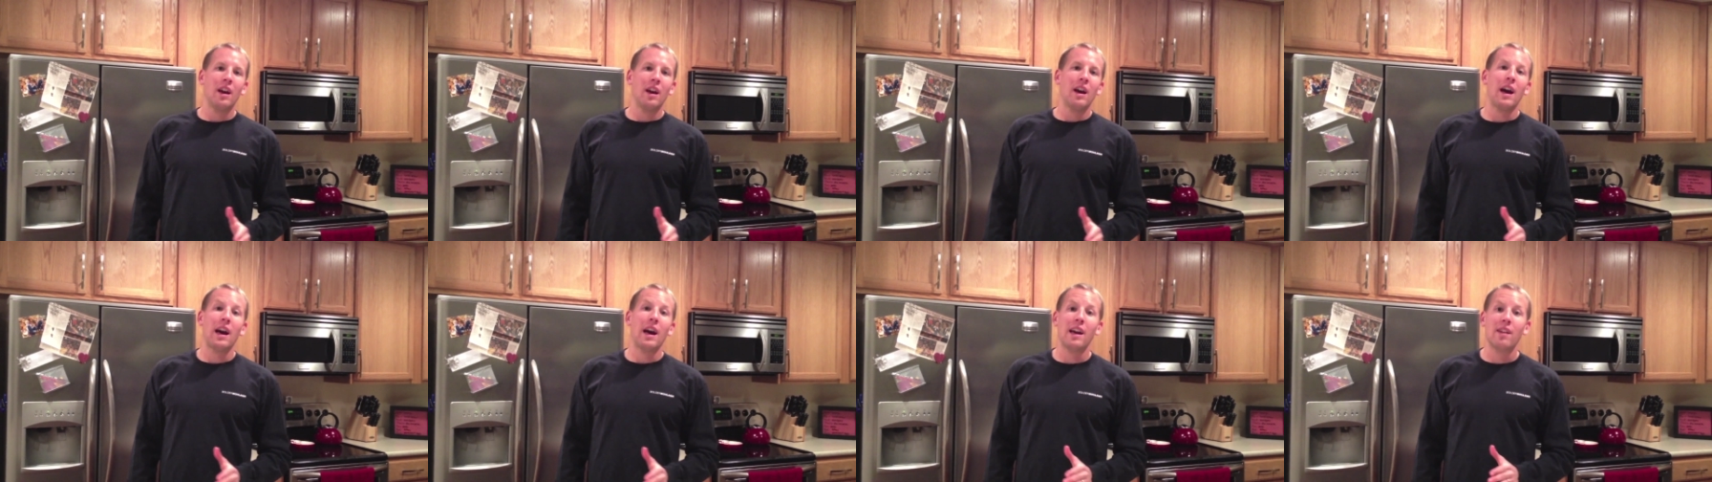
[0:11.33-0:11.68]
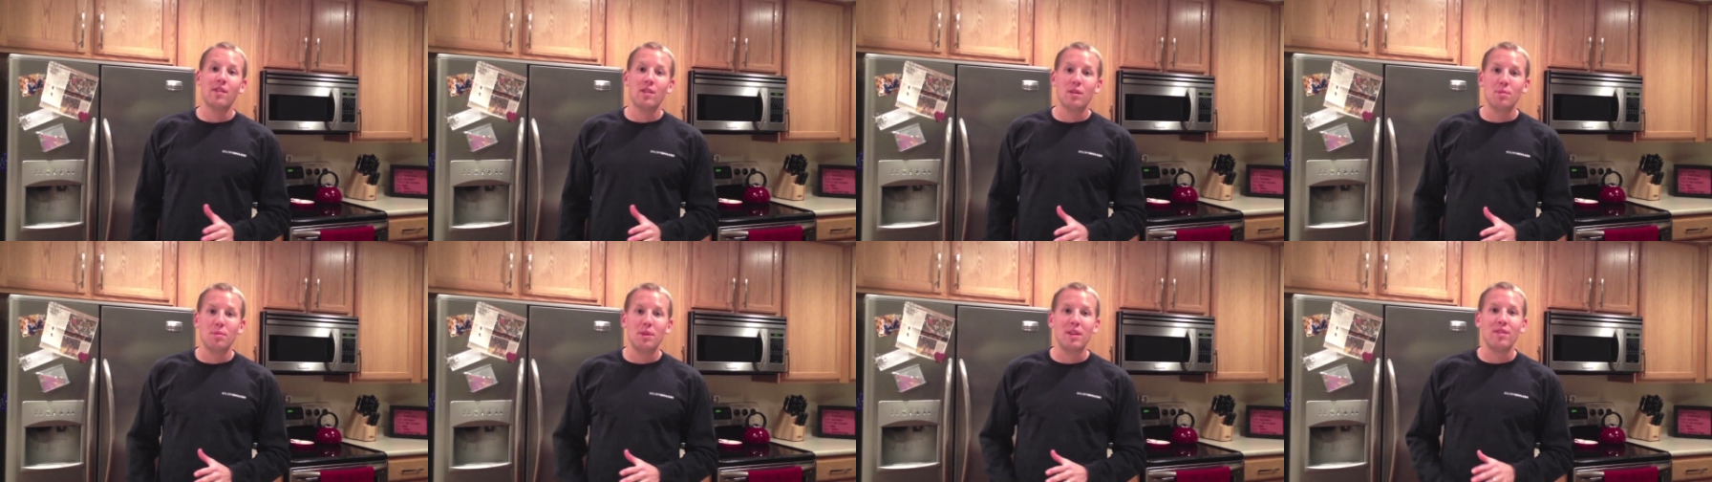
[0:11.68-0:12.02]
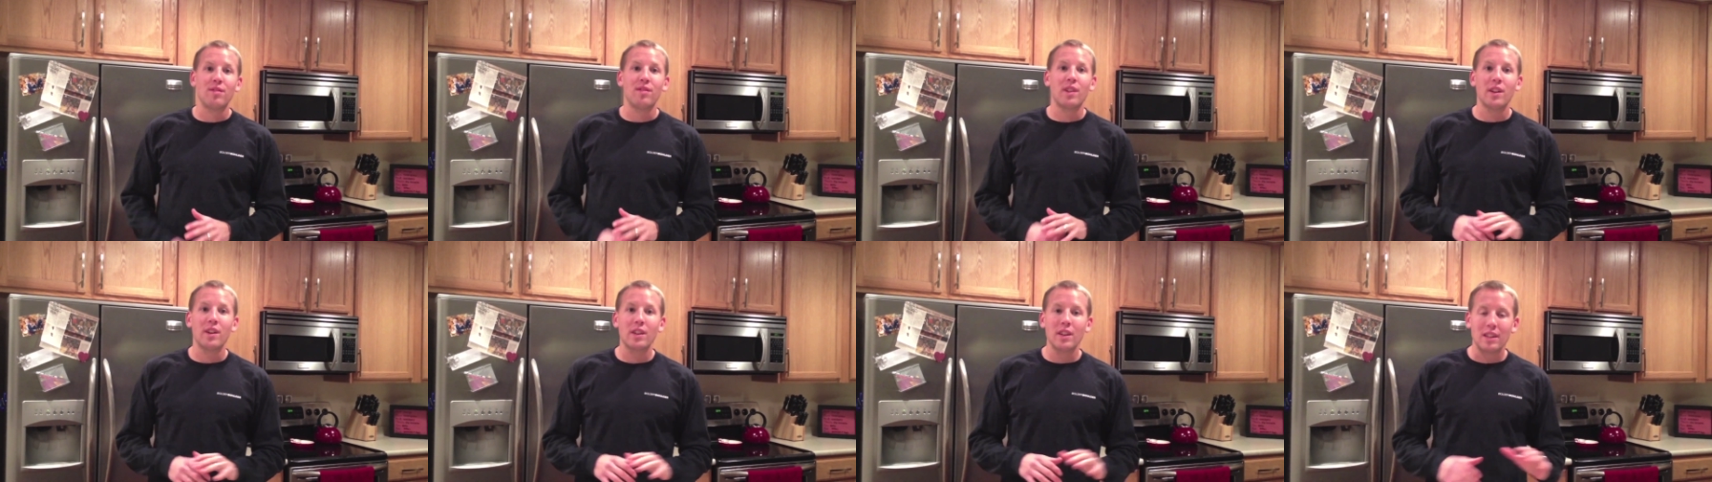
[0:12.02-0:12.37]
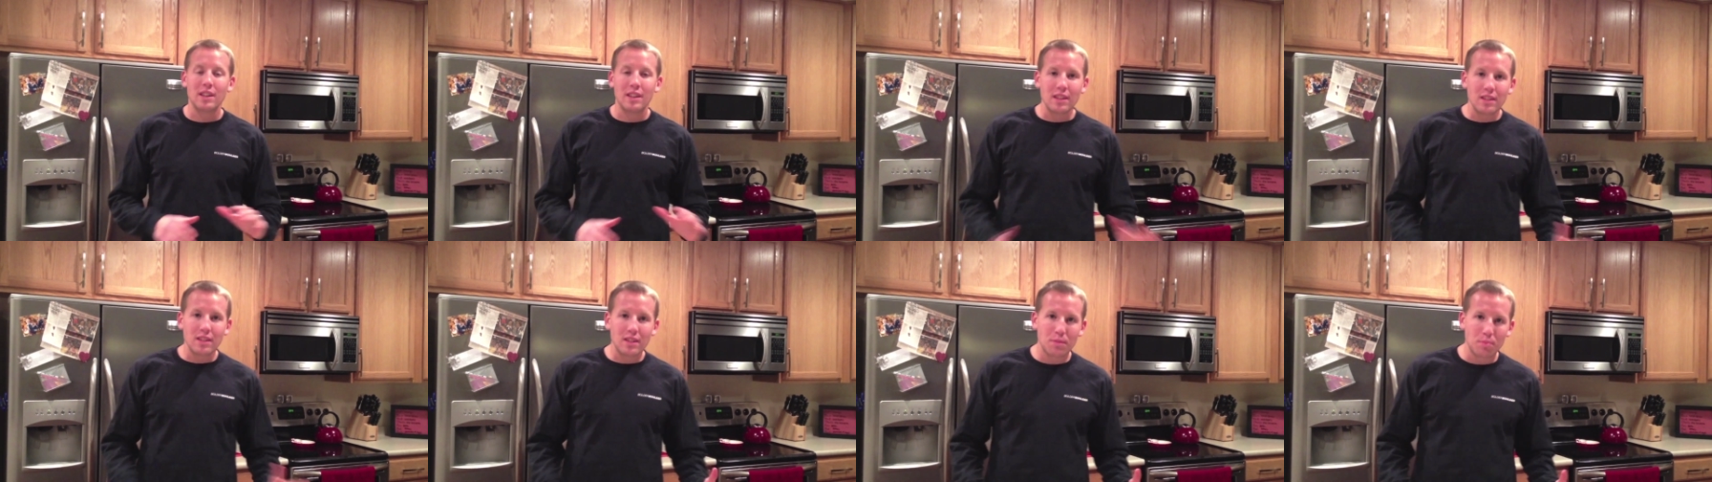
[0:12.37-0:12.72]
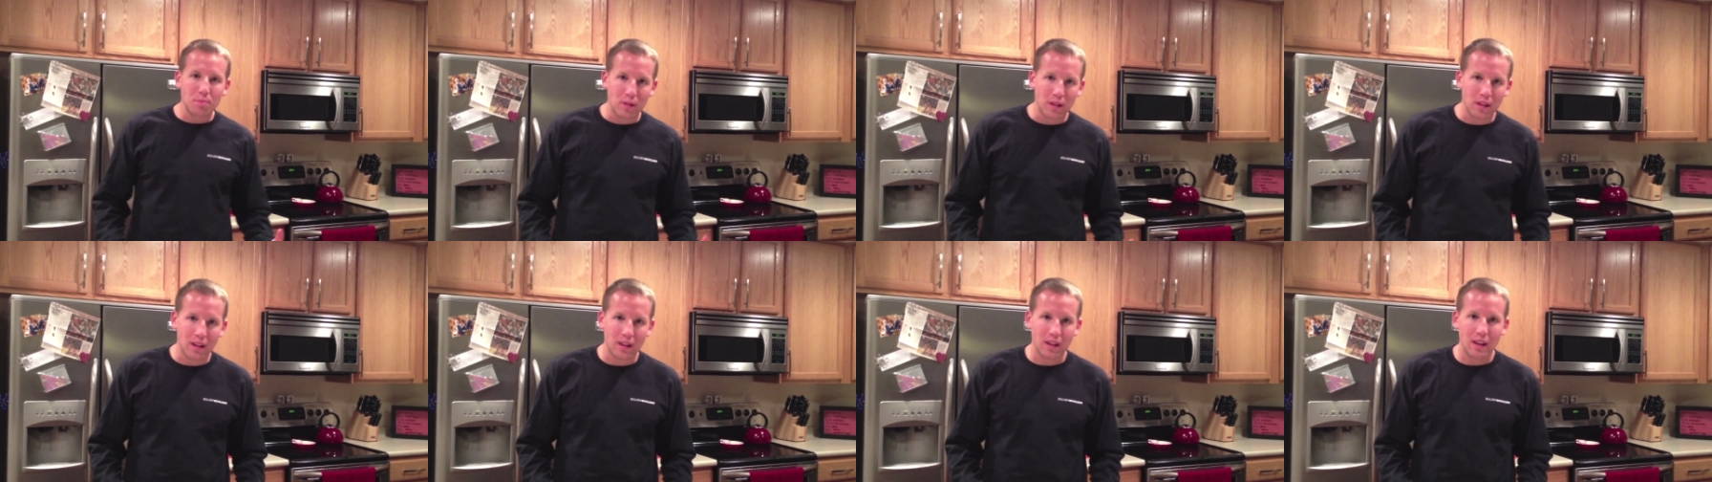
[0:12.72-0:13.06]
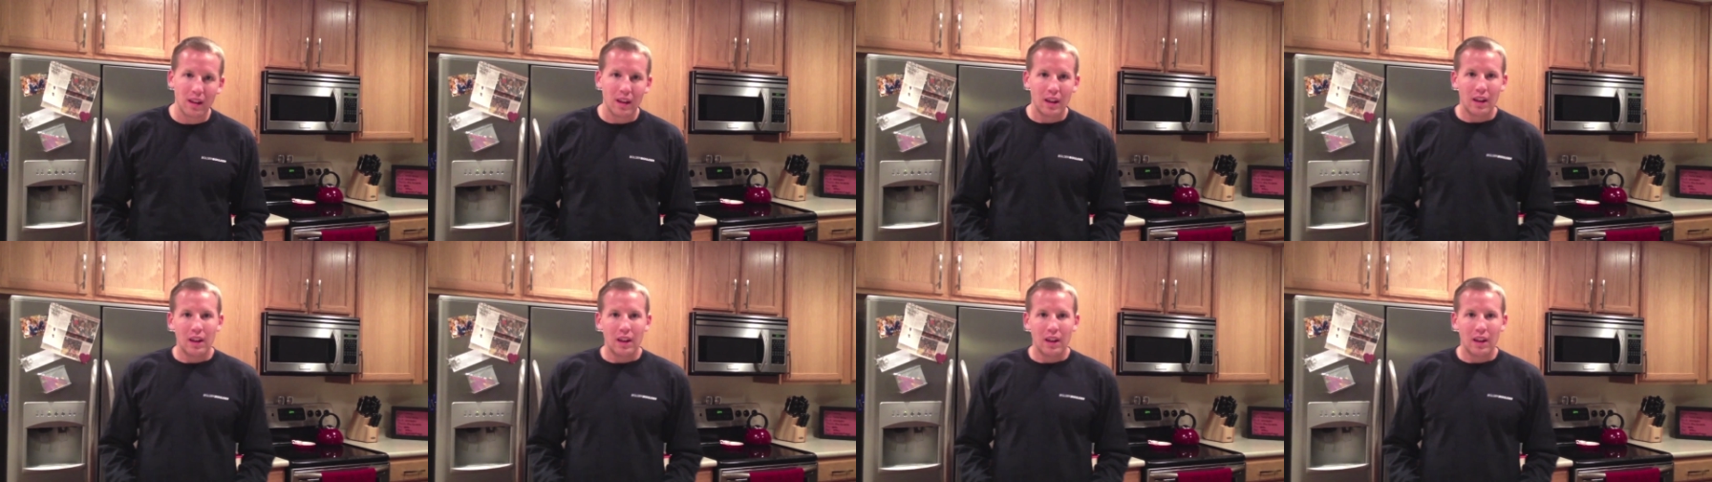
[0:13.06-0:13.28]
I have to be very disciplined,